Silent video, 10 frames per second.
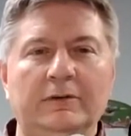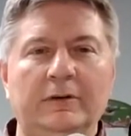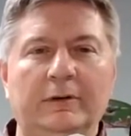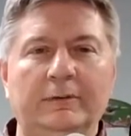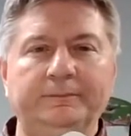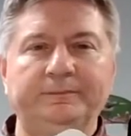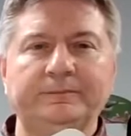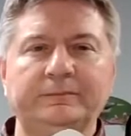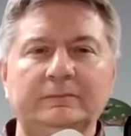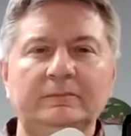So
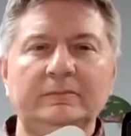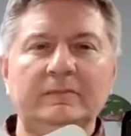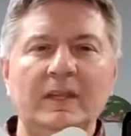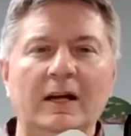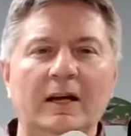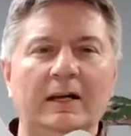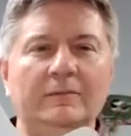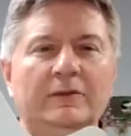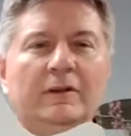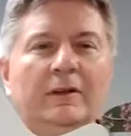
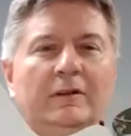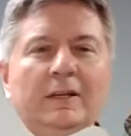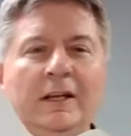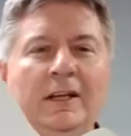so